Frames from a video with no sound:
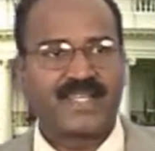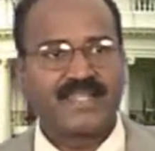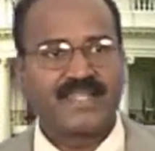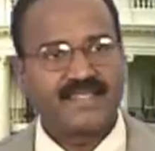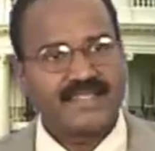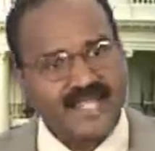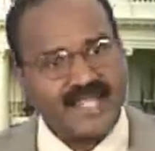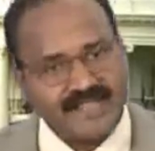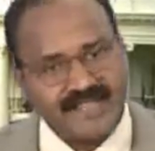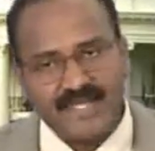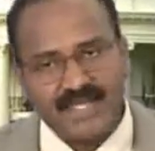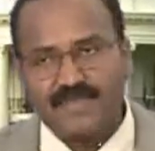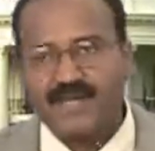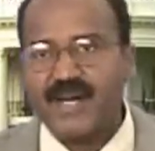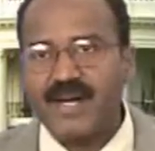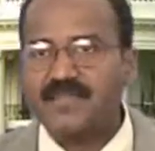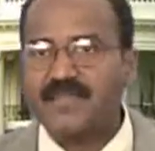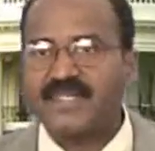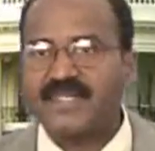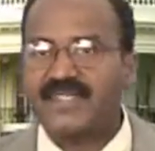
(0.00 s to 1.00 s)
That is the
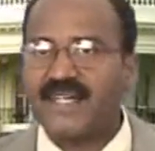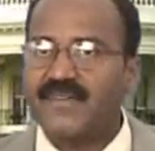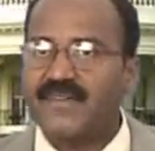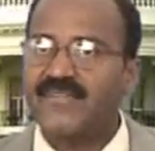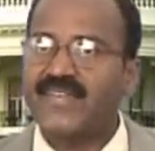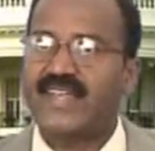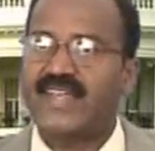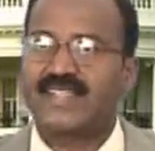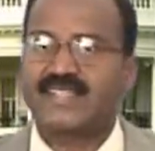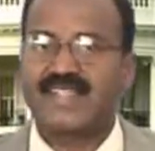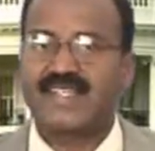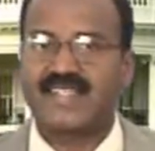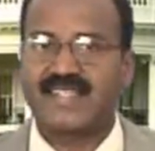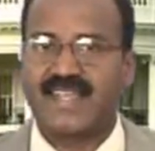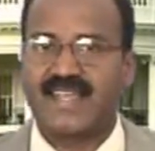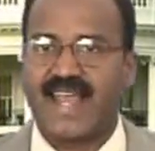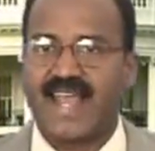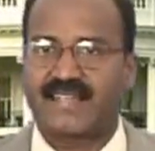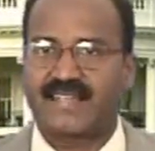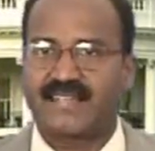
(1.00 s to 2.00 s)
purpose of extension
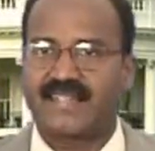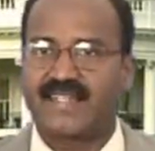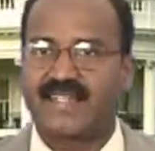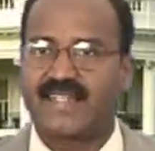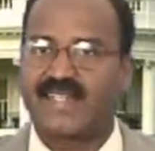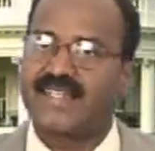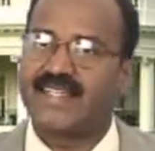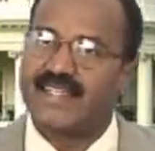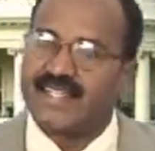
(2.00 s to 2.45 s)
auxiliary.